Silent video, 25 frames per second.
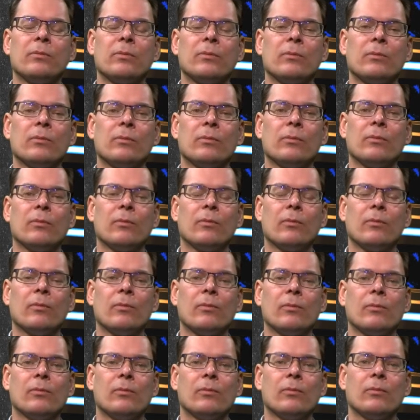
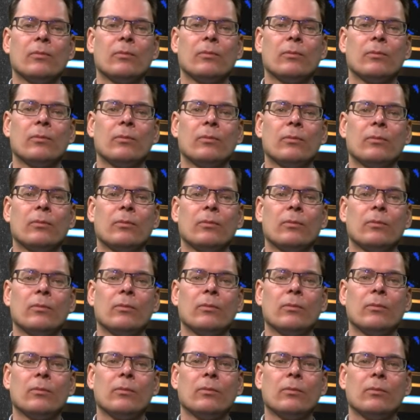
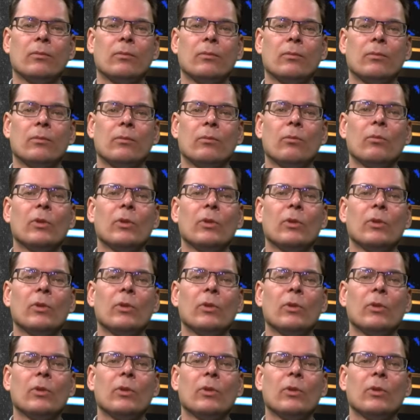Nothing is said.